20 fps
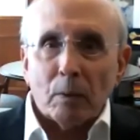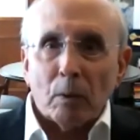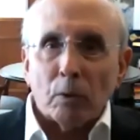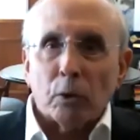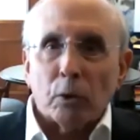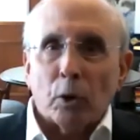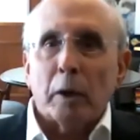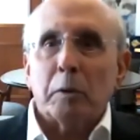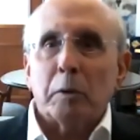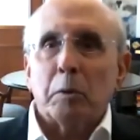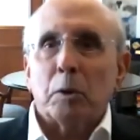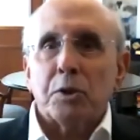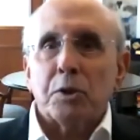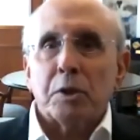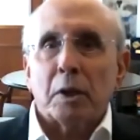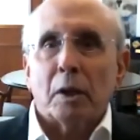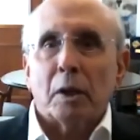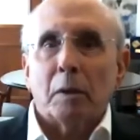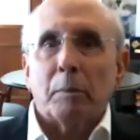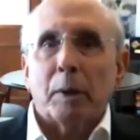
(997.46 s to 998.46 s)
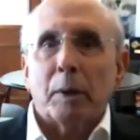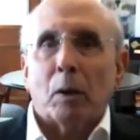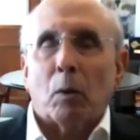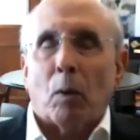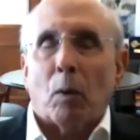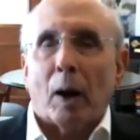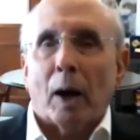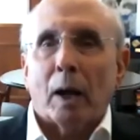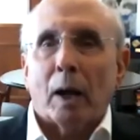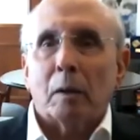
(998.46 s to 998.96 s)
Though it will still be a
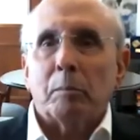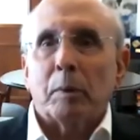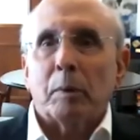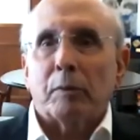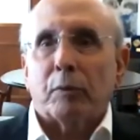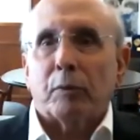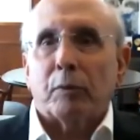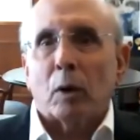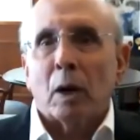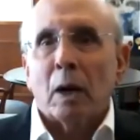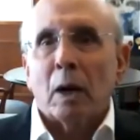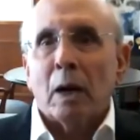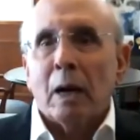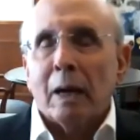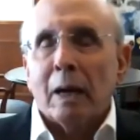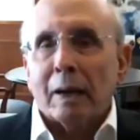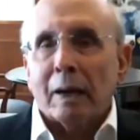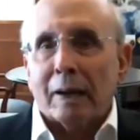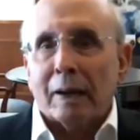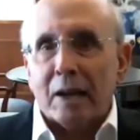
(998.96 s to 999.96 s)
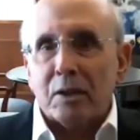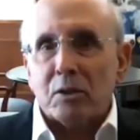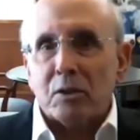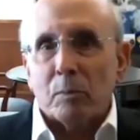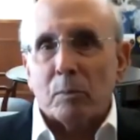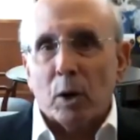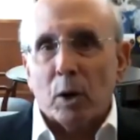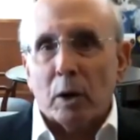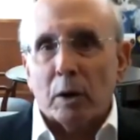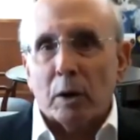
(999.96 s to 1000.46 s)
while before
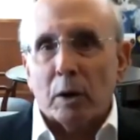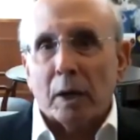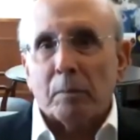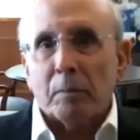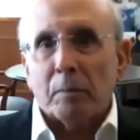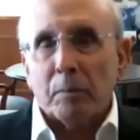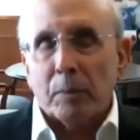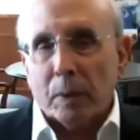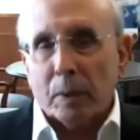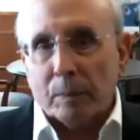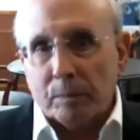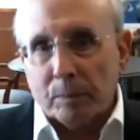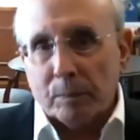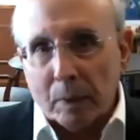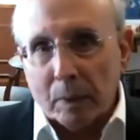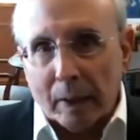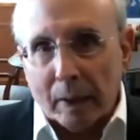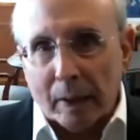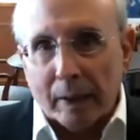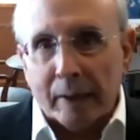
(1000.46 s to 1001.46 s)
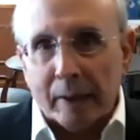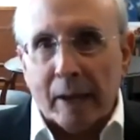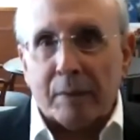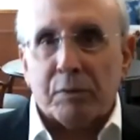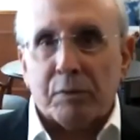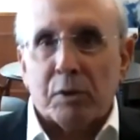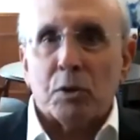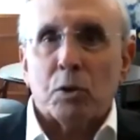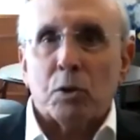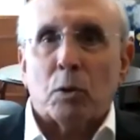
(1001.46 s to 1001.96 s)
classroom learning and
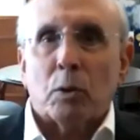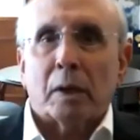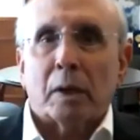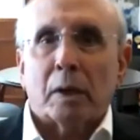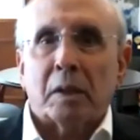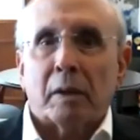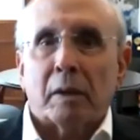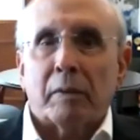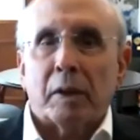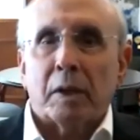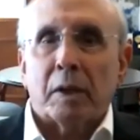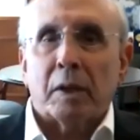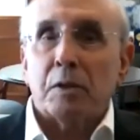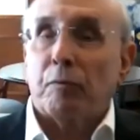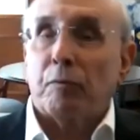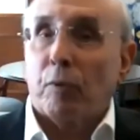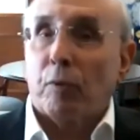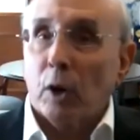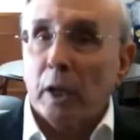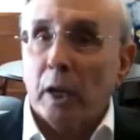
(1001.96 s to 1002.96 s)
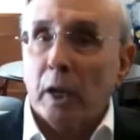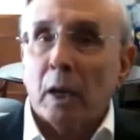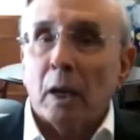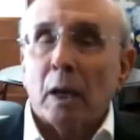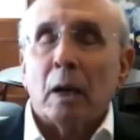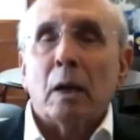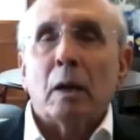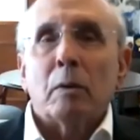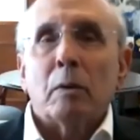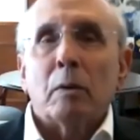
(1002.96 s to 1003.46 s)
after-school activities fully
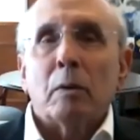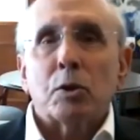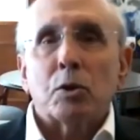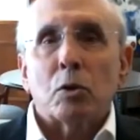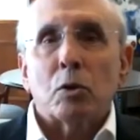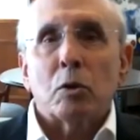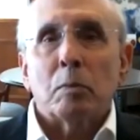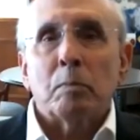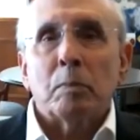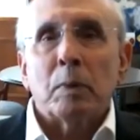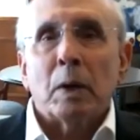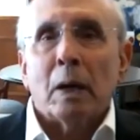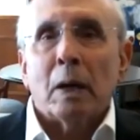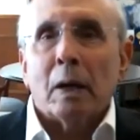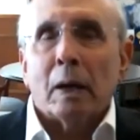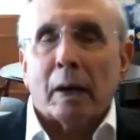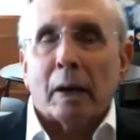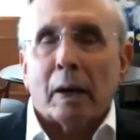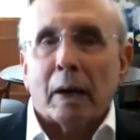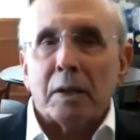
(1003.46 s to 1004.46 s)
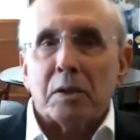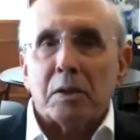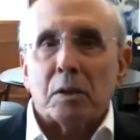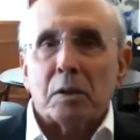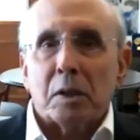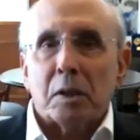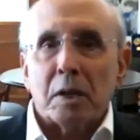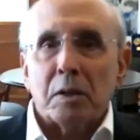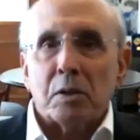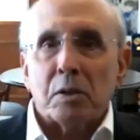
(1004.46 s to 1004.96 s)
resume, kids
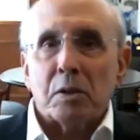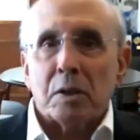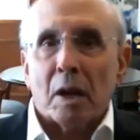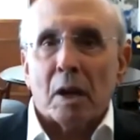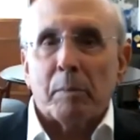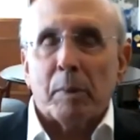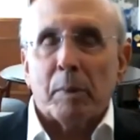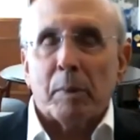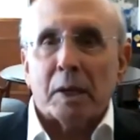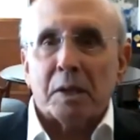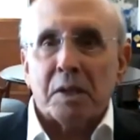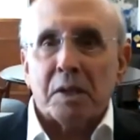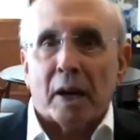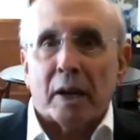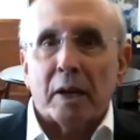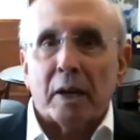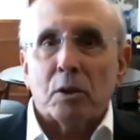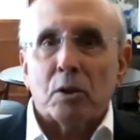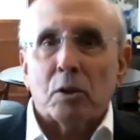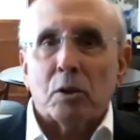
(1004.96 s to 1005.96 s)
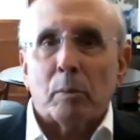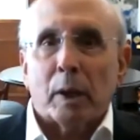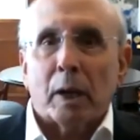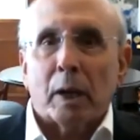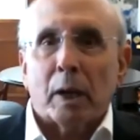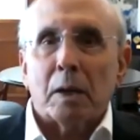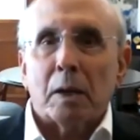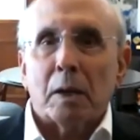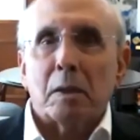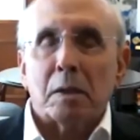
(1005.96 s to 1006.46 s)
and teachers have been excited to
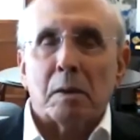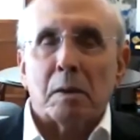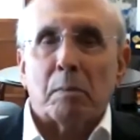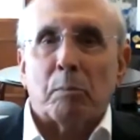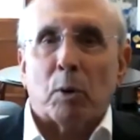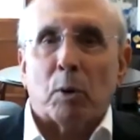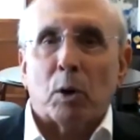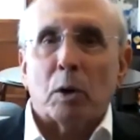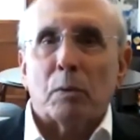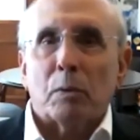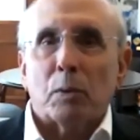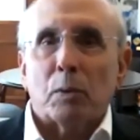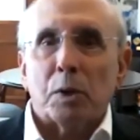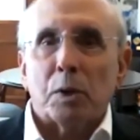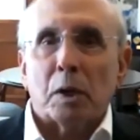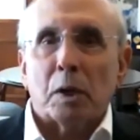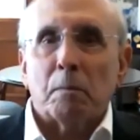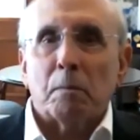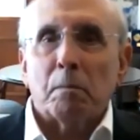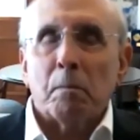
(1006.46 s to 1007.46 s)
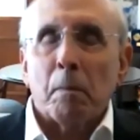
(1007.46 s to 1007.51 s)
begin this important routine.